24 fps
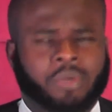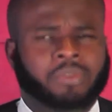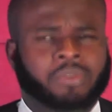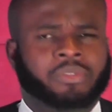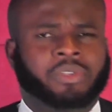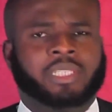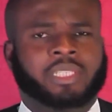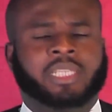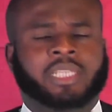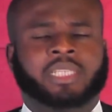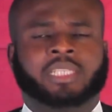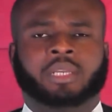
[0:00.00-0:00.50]

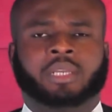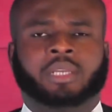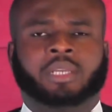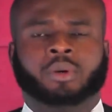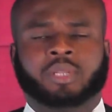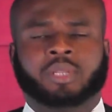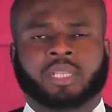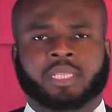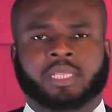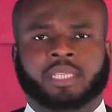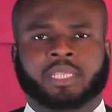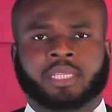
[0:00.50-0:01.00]
Obviously, the
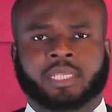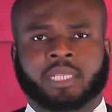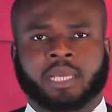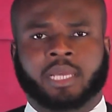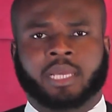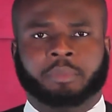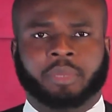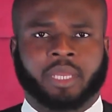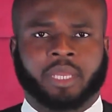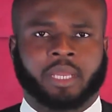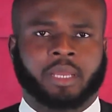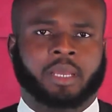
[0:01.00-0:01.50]
only thing
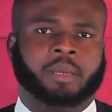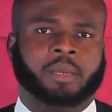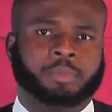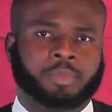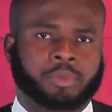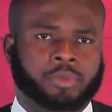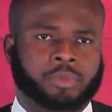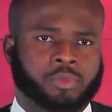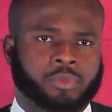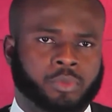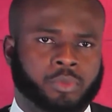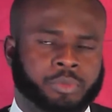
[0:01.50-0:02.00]
that may
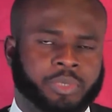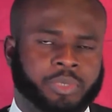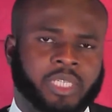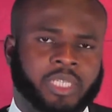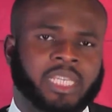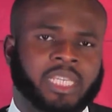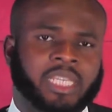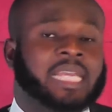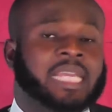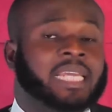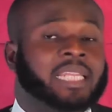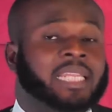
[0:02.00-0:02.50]
happen would
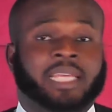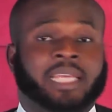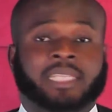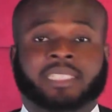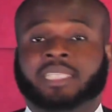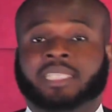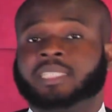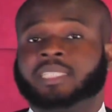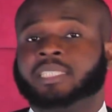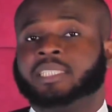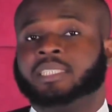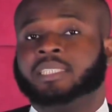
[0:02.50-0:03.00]
be that
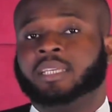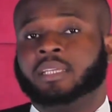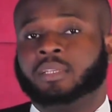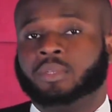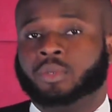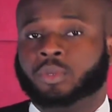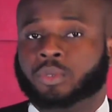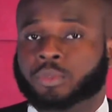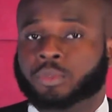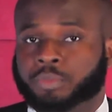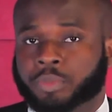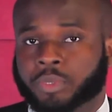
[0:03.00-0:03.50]
since it's an
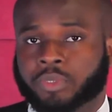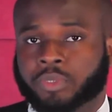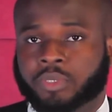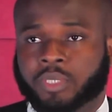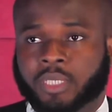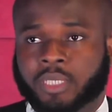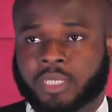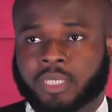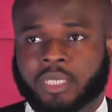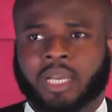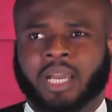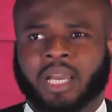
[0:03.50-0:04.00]
old
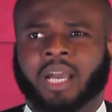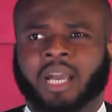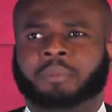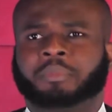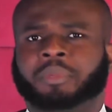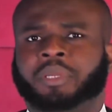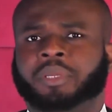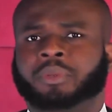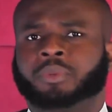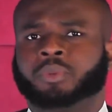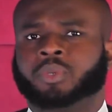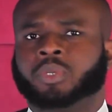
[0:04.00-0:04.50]
building, I
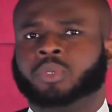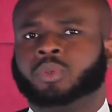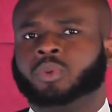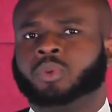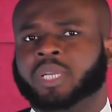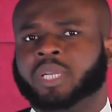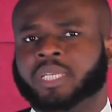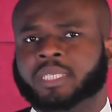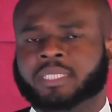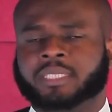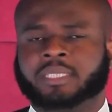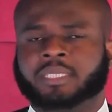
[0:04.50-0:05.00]
may
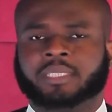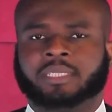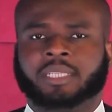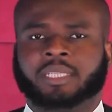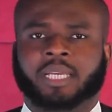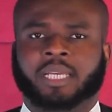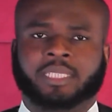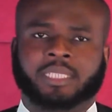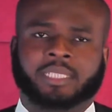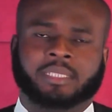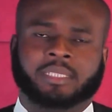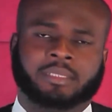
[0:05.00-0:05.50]
request
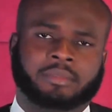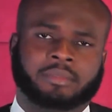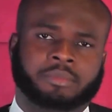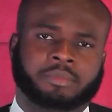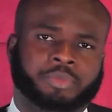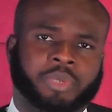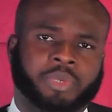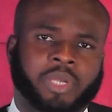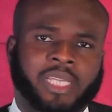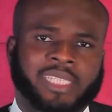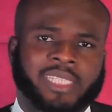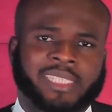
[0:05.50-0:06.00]
that the
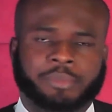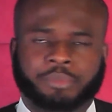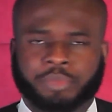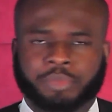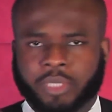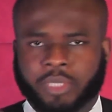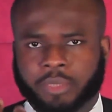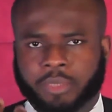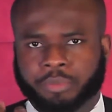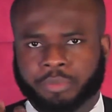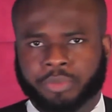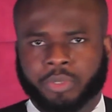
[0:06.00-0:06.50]
price
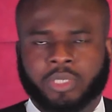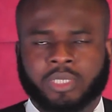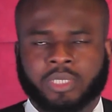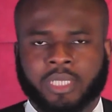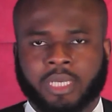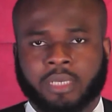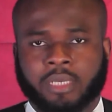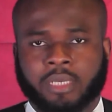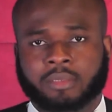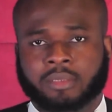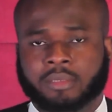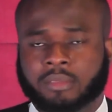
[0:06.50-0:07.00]
be brought
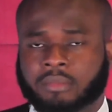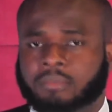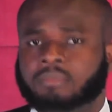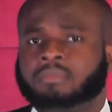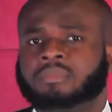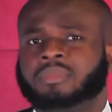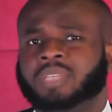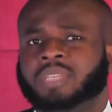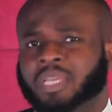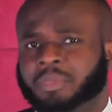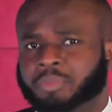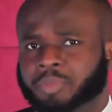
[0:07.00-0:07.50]
down
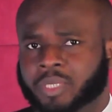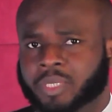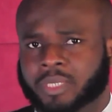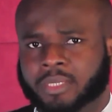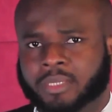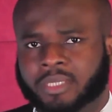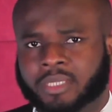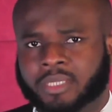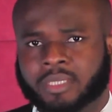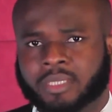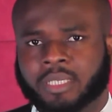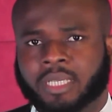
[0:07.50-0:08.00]
a
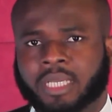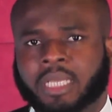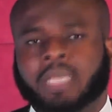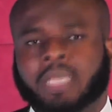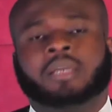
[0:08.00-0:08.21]
bit,